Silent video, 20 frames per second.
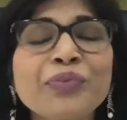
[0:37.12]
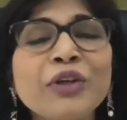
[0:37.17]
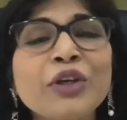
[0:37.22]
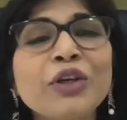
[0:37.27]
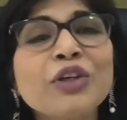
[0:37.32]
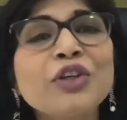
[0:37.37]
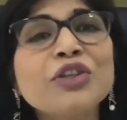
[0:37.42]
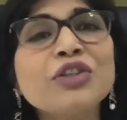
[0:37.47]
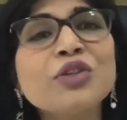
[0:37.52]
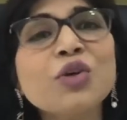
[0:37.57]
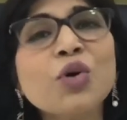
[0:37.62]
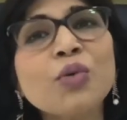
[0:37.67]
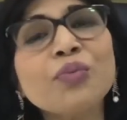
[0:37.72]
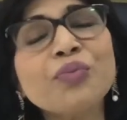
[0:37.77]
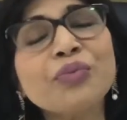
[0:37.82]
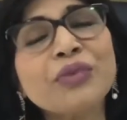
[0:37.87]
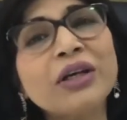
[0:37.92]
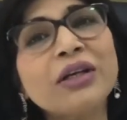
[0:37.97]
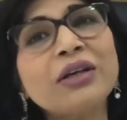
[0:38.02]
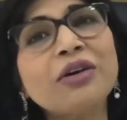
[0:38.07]

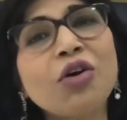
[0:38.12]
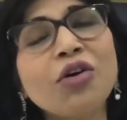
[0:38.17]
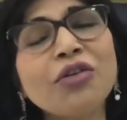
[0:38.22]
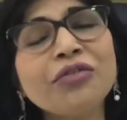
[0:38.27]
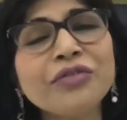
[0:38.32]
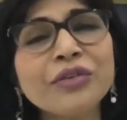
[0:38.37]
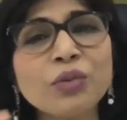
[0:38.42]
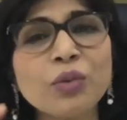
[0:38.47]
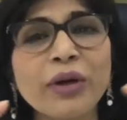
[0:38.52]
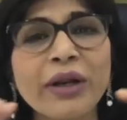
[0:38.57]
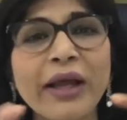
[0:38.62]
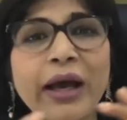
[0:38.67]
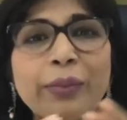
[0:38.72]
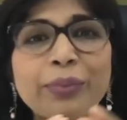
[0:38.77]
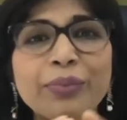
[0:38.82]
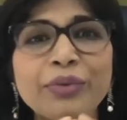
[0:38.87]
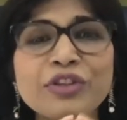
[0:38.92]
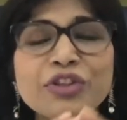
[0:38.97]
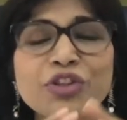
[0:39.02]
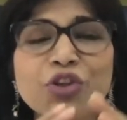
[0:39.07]
So, often what
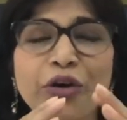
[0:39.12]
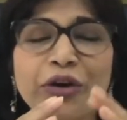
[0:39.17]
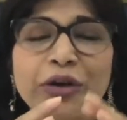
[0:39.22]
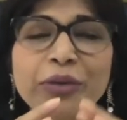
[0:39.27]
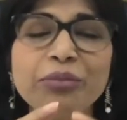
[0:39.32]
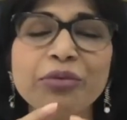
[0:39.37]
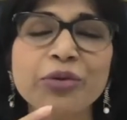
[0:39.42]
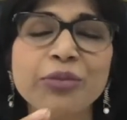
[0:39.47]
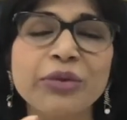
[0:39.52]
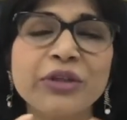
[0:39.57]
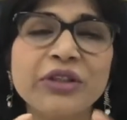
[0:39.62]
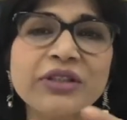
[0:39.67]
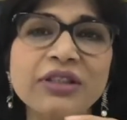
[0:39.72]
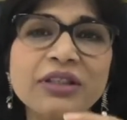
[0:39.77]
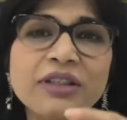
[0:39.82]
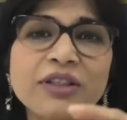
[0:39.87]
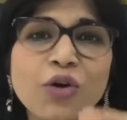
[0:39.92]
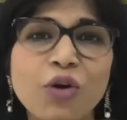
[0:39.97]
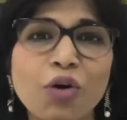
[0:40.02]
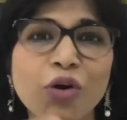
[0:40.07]
happens during puberty,
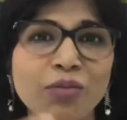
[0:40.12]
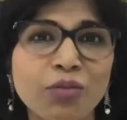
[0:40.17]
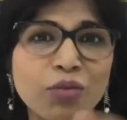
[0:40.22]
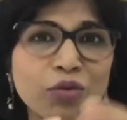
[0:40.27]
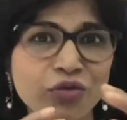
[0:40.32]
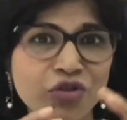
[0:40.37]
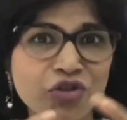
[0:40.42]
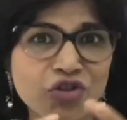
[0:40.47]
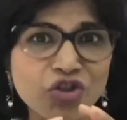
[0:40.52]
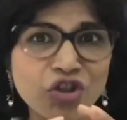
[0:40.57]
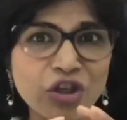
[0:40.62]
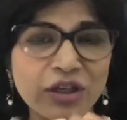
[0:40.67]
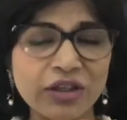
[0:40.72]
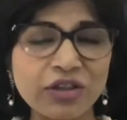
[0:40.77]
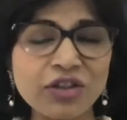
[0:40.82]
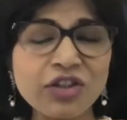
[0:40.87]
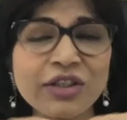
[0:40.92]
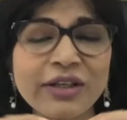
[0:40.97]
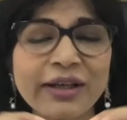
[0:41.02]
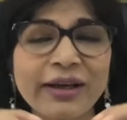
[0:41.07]
your hormones
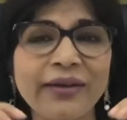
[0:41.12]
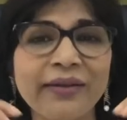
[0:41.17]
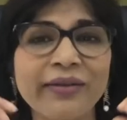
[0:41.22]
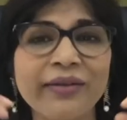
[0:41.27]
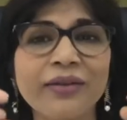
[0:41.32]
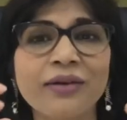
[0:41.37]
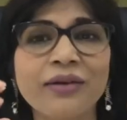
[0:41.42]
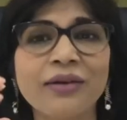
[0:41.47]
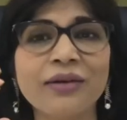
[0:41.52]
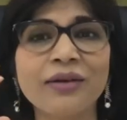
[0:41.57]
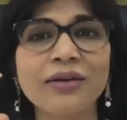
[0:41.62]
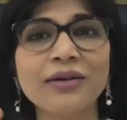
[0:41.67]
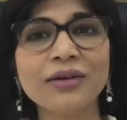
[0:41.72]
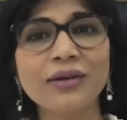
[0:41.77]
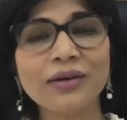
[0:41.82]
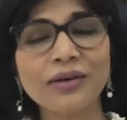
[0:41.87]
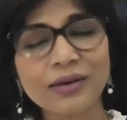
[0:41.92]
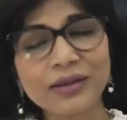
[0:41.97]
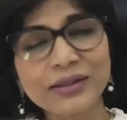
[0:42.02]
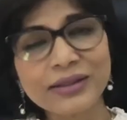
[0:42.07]
change and the
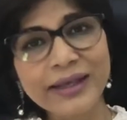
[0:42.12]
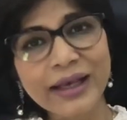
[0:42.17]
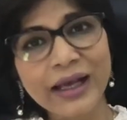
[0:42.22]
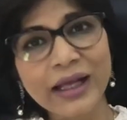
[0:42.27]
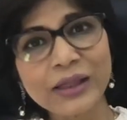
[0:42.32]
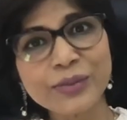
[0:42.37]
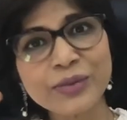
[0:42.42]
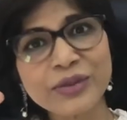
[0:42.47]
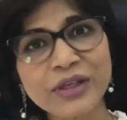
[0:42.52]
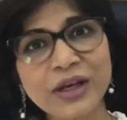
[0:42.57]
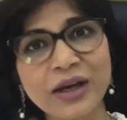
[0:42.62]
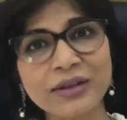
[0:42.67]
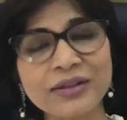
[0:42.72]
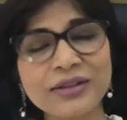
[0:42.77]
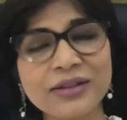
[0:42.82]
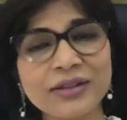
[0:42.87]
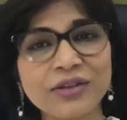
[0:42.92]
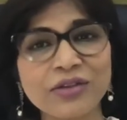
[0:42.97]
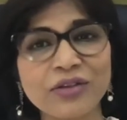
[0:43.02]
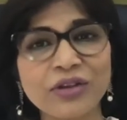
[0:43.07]
scalp
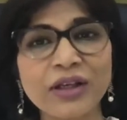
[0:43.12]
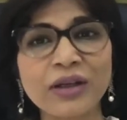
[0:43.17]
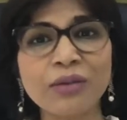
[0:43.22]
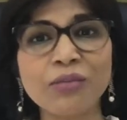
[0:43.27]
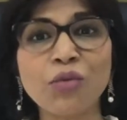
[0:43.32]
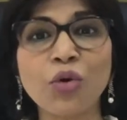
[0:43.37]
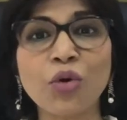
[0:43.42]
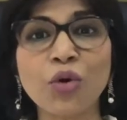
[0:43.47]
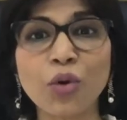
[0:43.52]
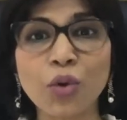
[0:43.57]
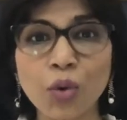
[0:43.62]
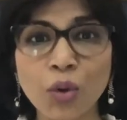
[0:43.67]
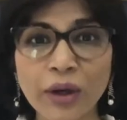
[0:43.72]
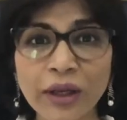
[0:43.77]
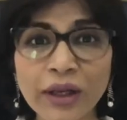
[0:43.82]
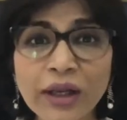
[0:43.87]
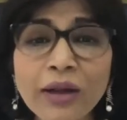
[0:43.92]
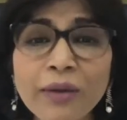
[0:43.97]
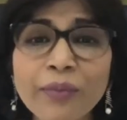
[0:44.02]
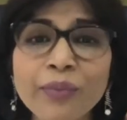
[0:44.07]
starts secreting more
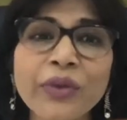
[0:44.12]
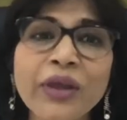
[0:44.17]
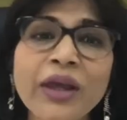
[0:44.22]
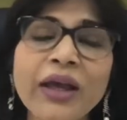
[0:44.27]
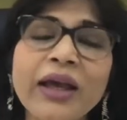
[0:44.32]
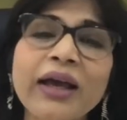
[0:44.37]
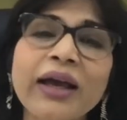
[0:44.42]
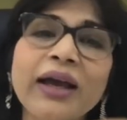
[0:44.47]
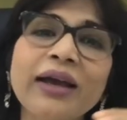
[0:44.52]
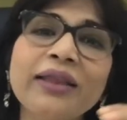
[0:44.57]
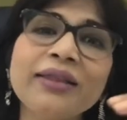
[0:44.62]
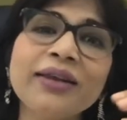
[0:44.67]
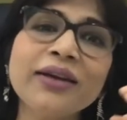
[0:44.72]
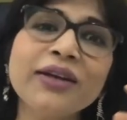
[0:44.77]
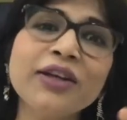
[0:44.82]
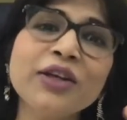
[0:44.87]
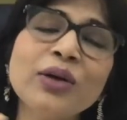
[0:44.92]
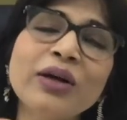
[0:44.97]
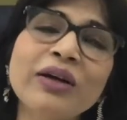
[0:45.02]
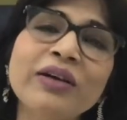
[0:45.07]
oil. And
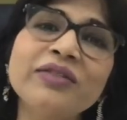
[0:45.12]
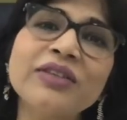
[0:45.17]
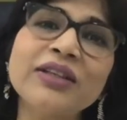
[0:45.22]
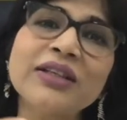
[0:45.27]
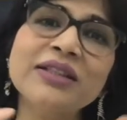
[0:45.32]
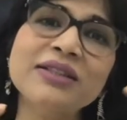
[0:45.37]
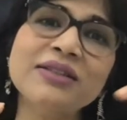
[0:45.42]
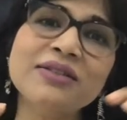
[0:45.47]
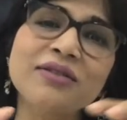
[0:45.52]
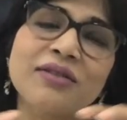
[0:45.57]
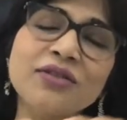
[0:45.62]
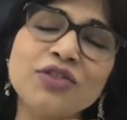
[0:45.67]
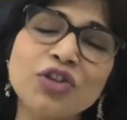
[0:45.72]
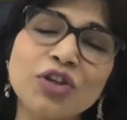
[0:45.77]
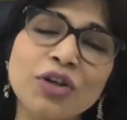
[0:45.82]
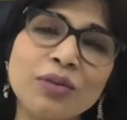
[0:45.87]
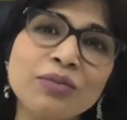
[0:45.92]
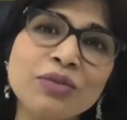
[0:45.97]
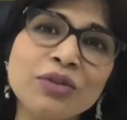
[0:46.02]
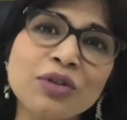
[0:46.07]
then you have these
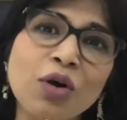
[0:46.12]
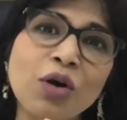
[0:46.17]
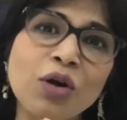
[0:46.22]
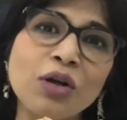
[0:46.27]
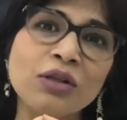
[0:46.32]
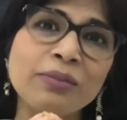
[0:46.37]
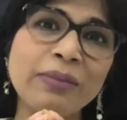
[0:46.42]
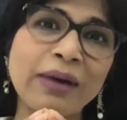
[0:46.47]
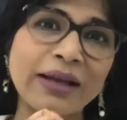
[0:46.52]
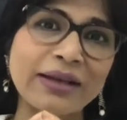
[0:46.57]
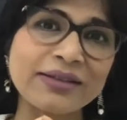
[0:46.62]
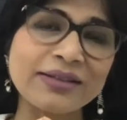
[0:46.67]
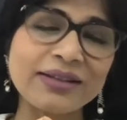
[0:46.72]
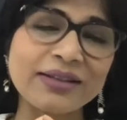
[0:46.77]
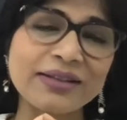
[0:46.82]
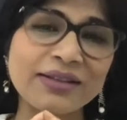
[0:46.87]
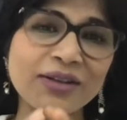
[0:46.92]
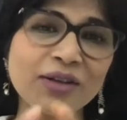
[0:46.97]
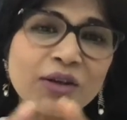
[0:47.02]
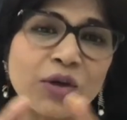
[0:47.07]
germs called
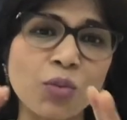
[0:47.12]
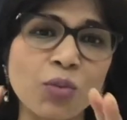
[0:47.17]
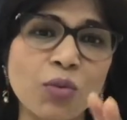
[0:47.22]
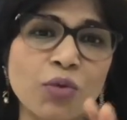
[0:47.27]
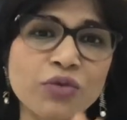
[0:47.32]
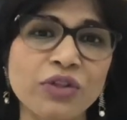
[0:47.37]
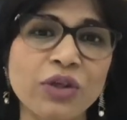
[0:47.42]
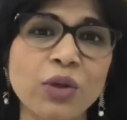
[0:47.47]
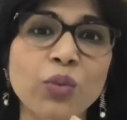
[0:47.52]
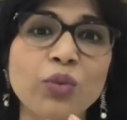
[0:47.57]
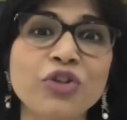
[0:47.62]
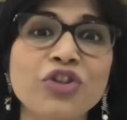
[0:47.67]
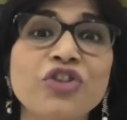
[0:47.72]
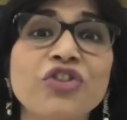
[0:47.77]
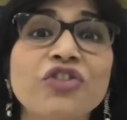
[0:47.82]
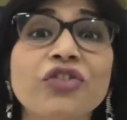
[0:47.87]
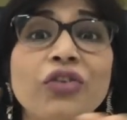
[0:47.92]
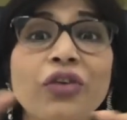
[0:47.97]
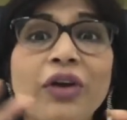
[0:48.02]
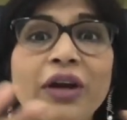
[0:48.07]
Malassezia globosa which
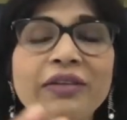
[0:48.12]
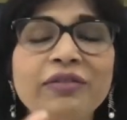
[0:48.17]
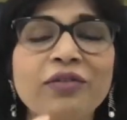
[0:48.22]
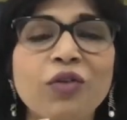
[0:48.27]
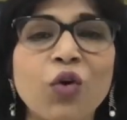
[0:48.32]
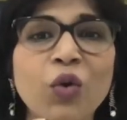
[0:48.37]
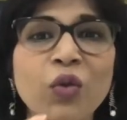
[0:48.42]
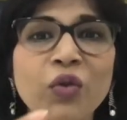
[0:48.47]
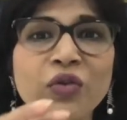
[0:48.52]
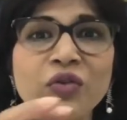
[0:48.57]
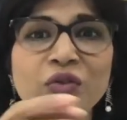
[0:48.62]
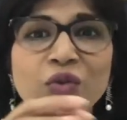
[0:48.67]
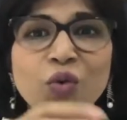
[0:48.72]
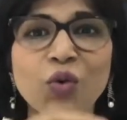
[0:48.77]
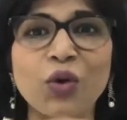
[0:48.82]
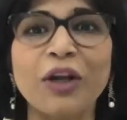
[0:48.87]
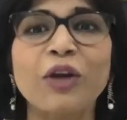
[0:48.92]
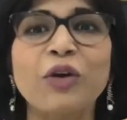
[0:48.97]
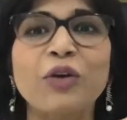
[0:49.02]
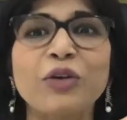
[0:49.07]
thrive on this
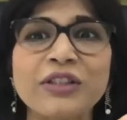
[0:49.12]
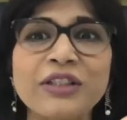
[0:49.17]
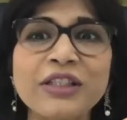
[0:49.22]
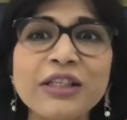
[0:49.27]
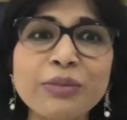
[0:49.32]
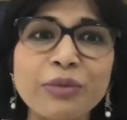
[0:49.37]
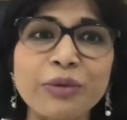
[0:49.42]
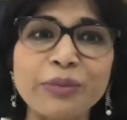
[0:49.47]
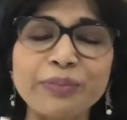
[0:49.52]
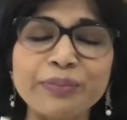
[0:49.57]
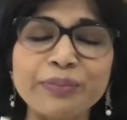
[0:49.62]
oil or sebum.